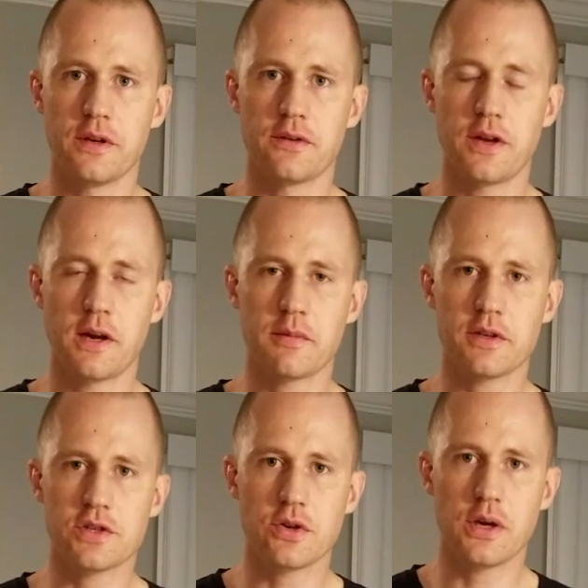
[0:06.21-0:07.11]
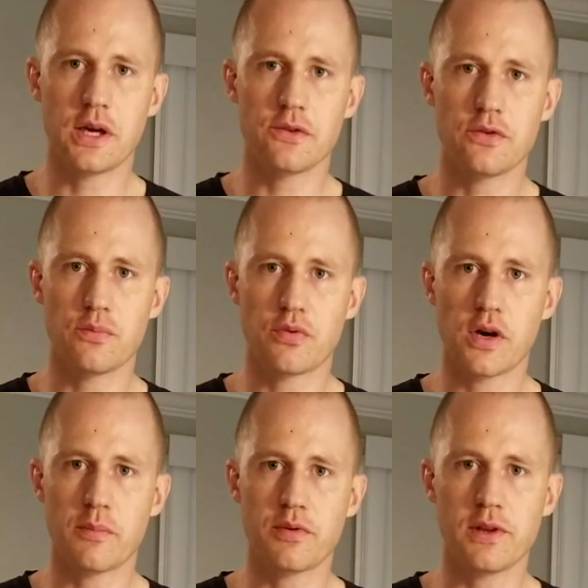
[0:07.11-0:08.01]
Today I'm going to show you how to
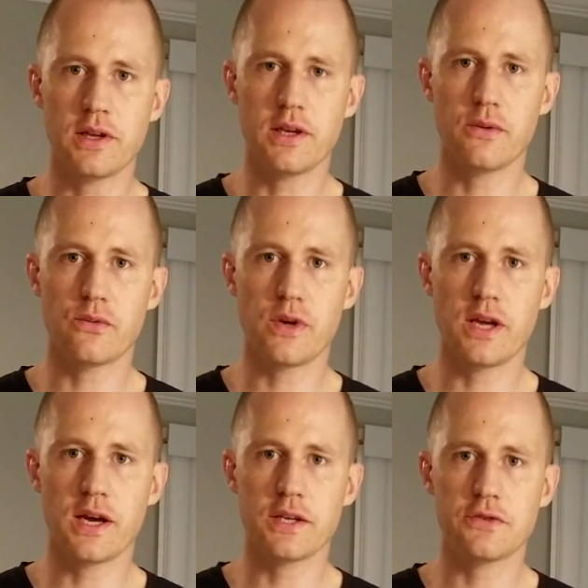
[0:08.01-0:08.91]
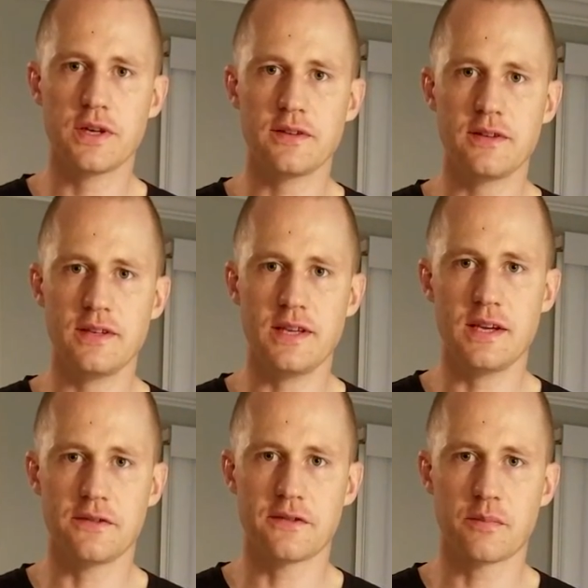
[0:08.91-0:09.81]
properly rehydrate
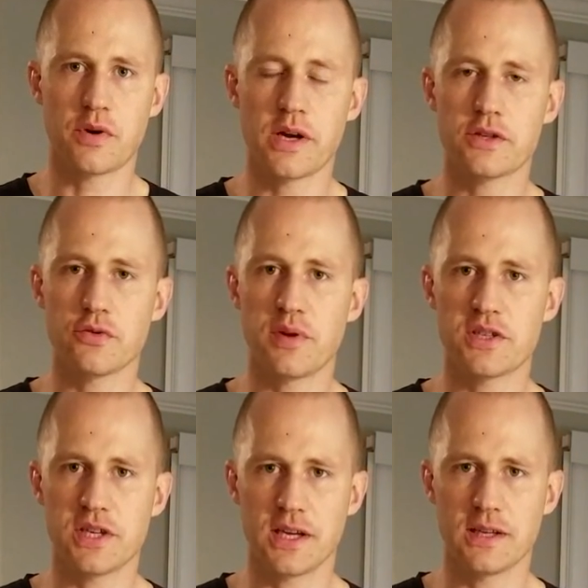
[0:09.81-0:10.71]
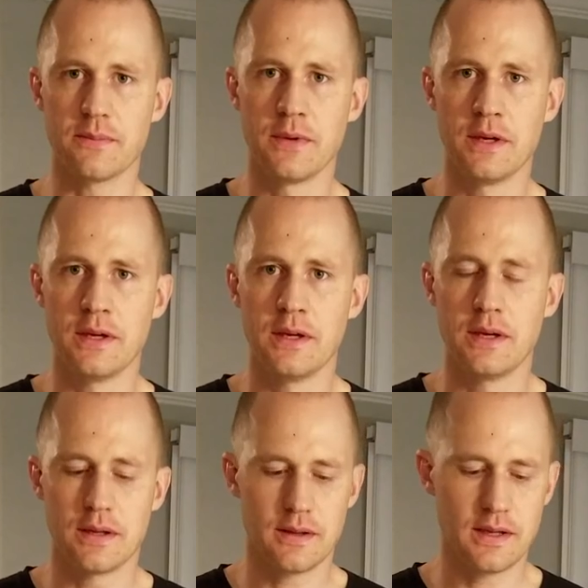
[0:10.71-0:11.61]
yeast prior to pitching it.
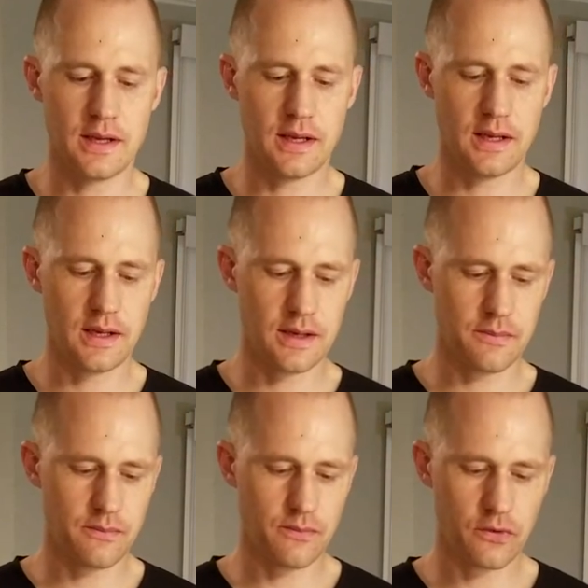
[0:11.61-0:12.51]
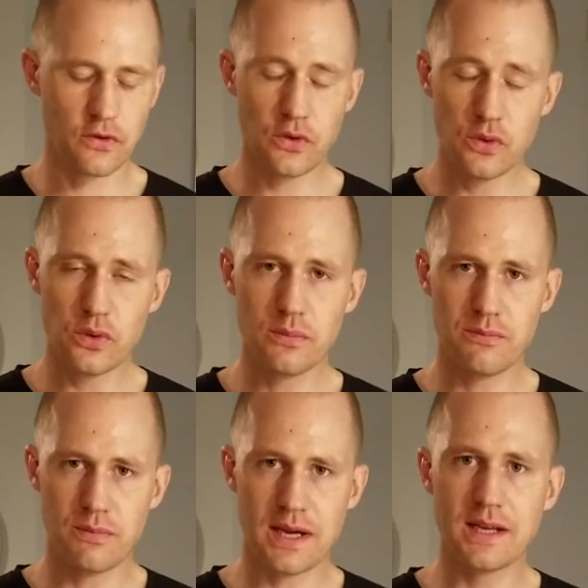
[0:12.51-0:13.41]
The two
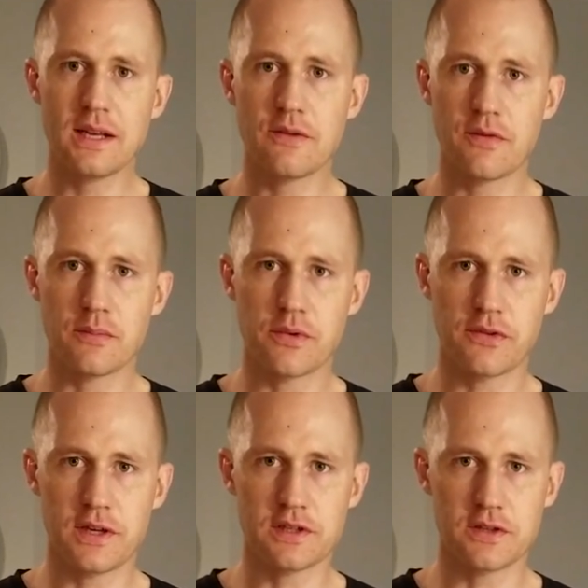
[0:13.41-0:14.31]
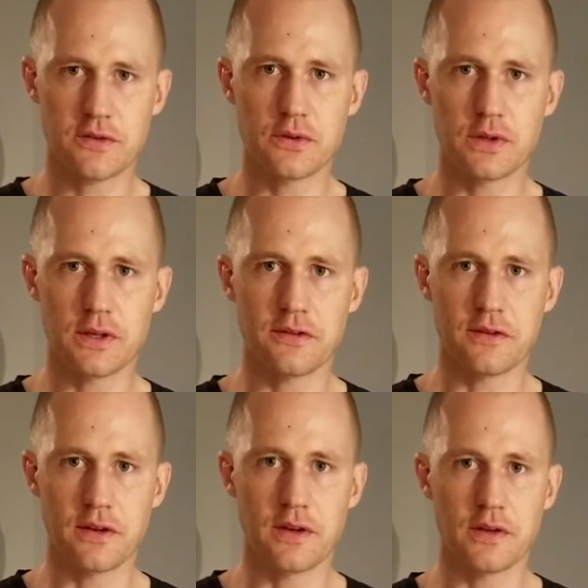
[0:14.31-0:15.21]
main different procedures of doing this
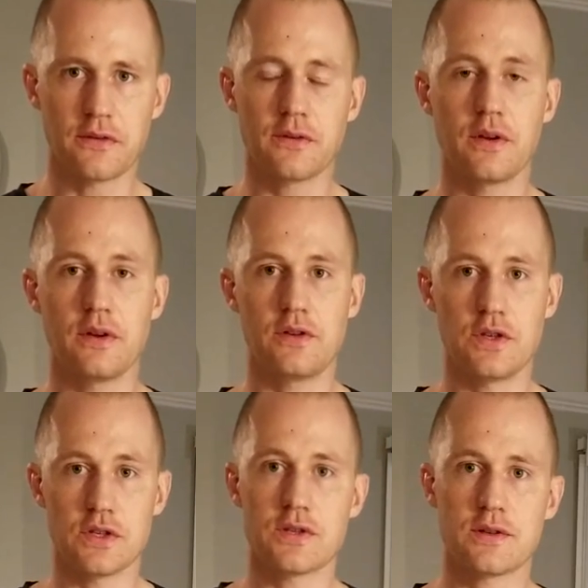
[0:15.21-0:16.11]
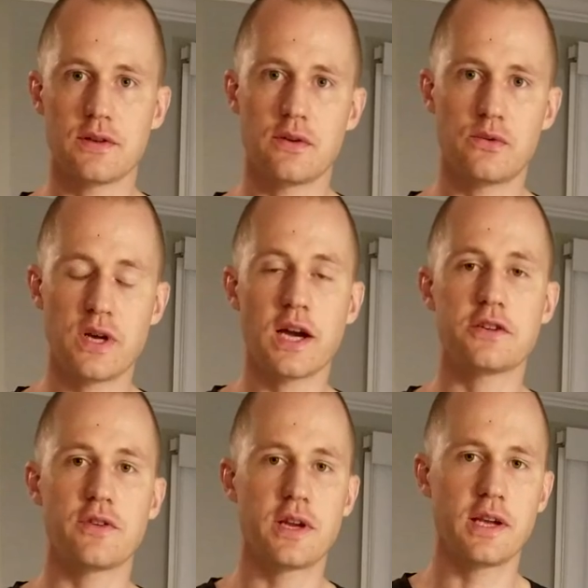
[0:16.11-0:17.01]
is just
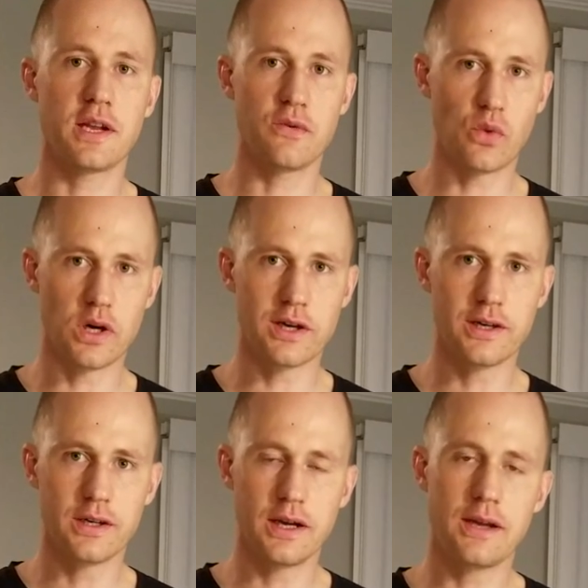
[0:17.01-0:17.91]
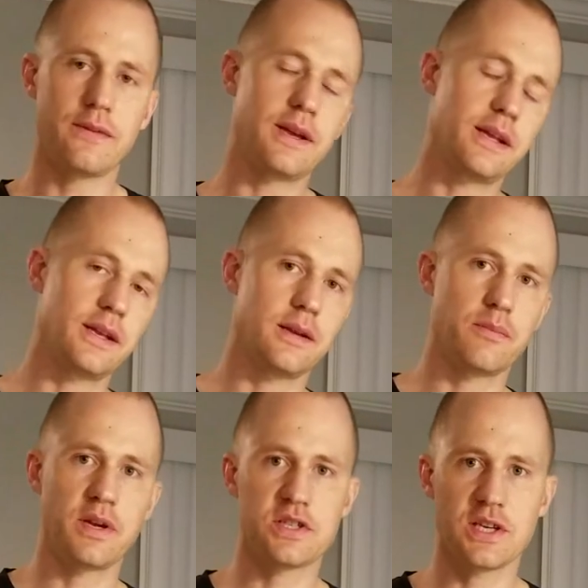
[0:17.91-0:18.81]
rehydrating it in water and then
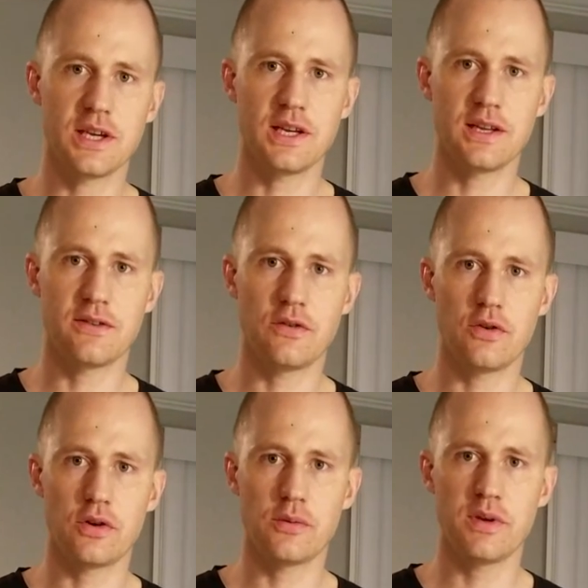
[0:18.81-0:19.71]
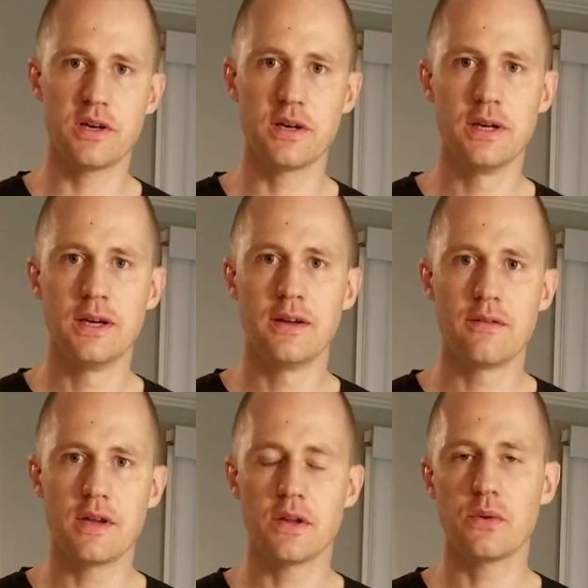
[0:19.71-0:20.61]
pitching it into your beer.
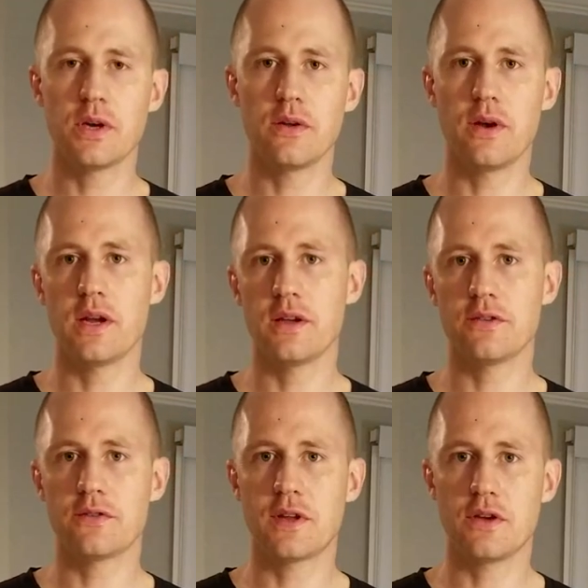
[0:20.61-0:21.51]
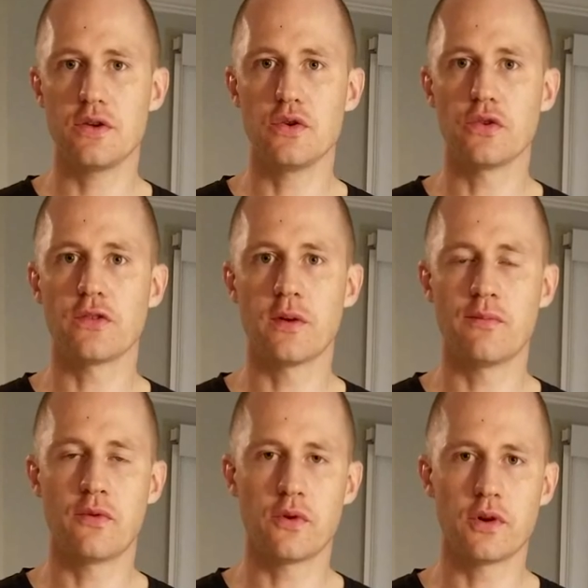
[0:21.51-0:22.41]
The other one is that you use
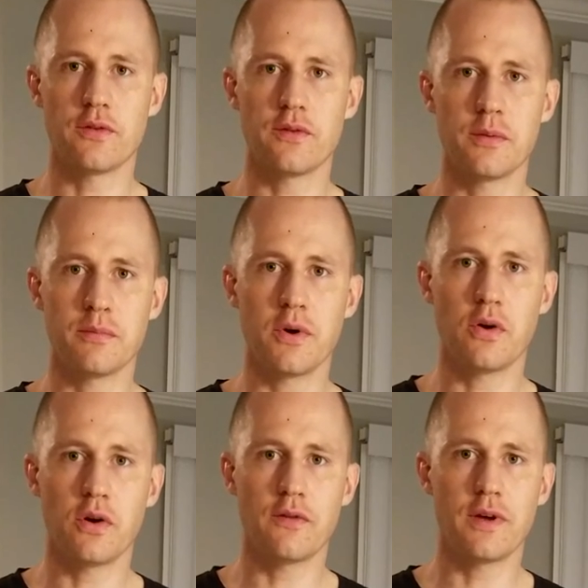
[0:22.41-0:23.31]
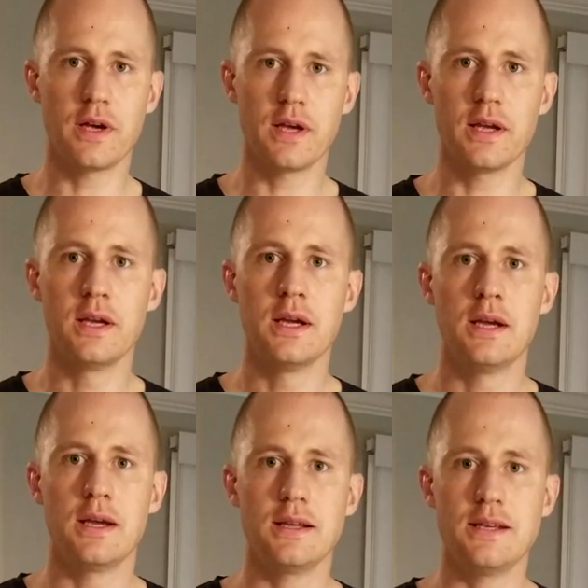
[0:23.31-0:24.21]
some form of a
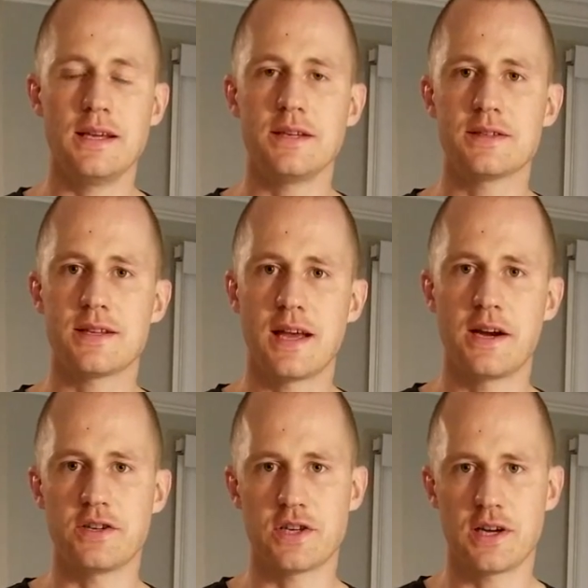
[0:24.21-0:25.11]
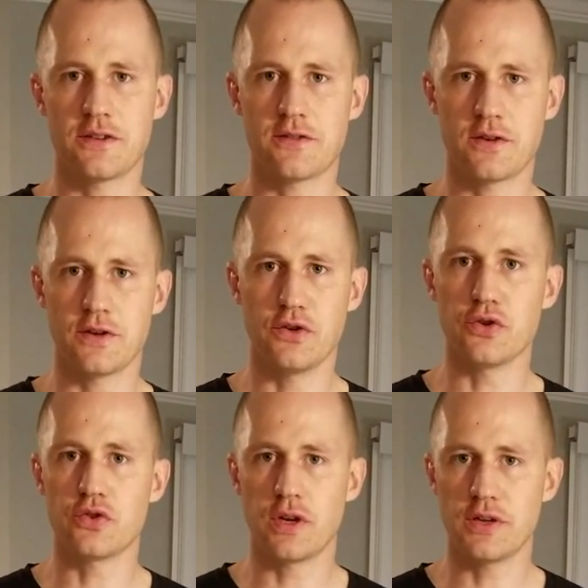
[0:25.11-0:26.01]
yeast energizer
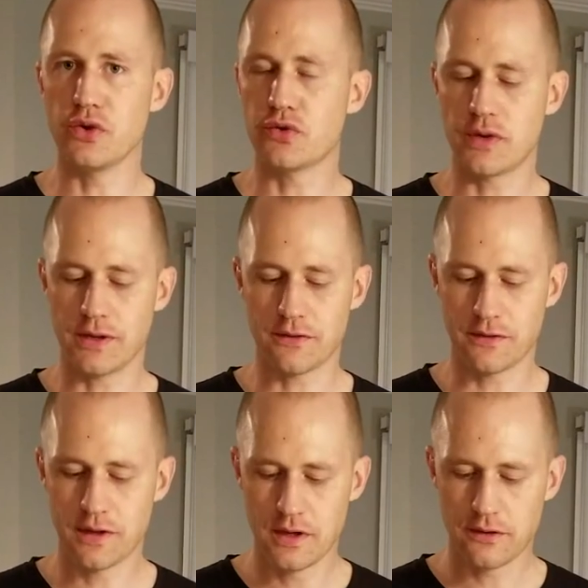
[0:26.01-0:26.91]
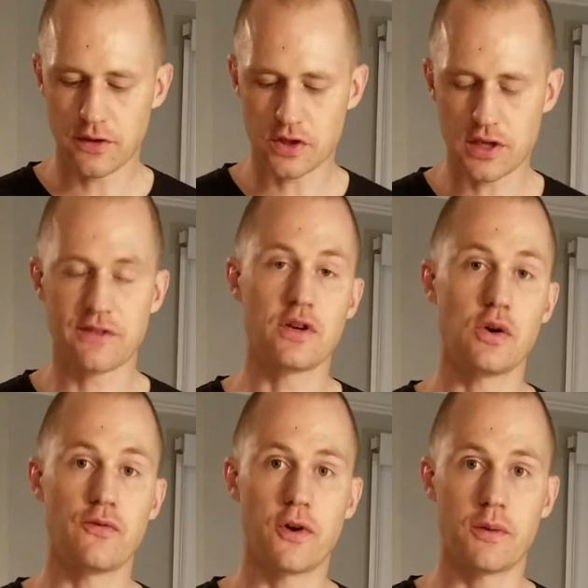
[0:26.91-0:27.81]
and nutrients such as
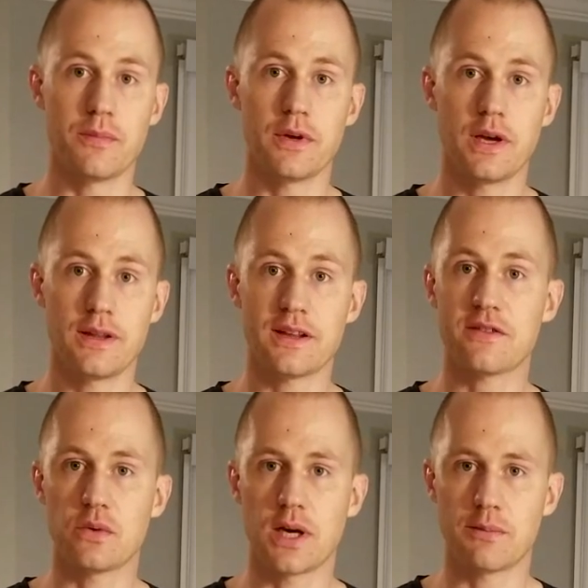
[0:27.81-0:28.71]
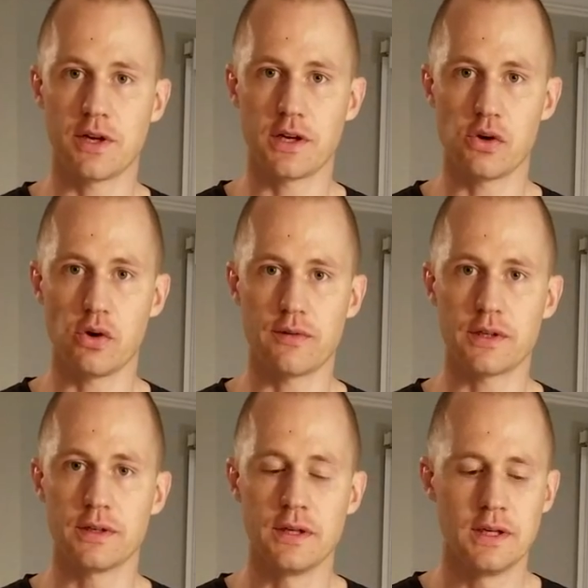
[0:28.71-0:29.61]
Go-Ferm, and that's the one I'm going to go over.